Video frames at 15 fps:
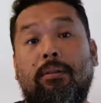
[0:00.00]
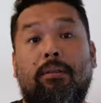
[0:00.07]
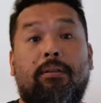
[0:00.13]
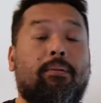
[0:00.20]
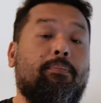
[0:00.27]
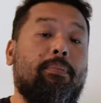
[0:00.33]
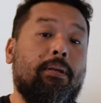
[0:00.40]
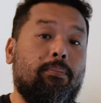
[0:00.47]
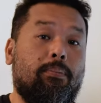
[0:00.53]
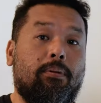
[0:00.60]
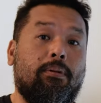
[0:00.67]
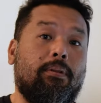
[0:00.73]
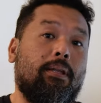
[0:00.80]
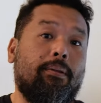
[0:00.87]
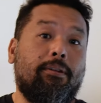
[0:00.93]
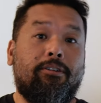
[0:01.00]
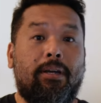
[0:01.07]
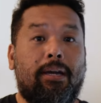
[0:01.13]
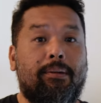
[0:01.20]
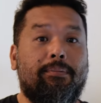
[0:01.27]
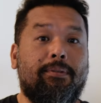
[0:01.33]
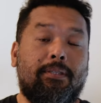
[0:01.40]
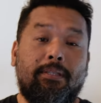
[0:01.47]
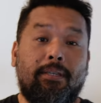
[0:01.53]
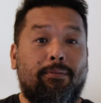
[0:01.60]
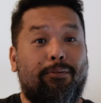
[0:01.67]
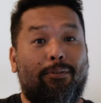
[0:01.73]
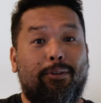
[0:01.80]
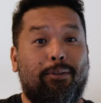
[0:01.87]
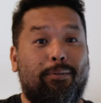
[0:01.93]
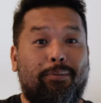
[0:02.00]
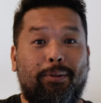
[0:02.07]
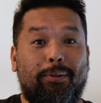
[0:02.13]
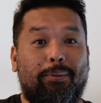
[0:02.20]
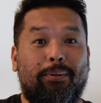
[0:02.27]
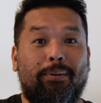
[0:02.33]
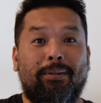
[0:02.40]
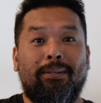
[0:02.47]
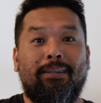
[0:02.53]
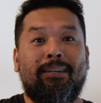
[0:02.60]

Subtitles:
the people that drives in front of you.